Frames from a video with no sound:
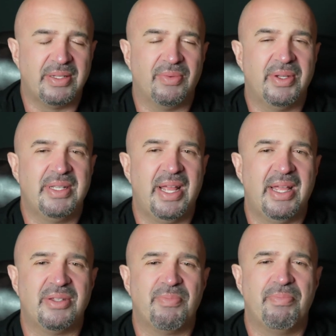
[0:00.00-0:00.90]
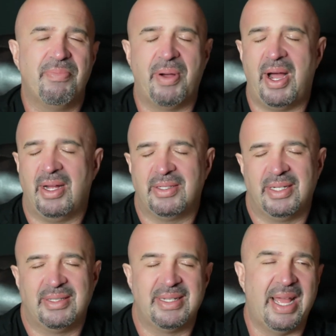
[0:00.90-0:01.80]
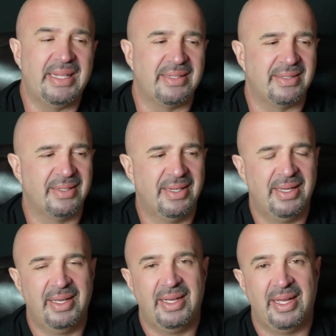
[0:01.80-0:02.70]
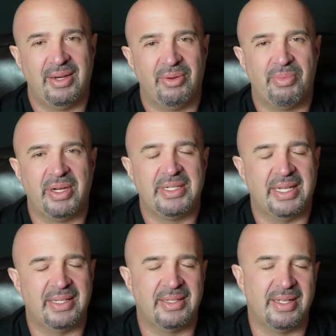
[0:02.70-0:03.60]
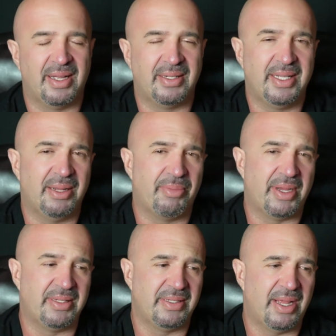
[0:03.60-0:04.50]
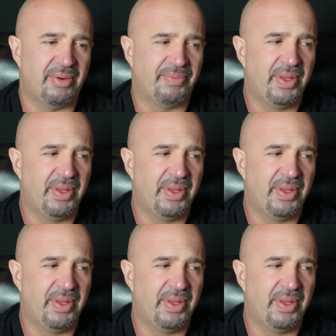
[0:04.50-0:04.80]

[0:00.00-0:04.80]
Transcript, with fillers: It wasn't as posh and as nice, and it would bring ticket uh, ticket prices down.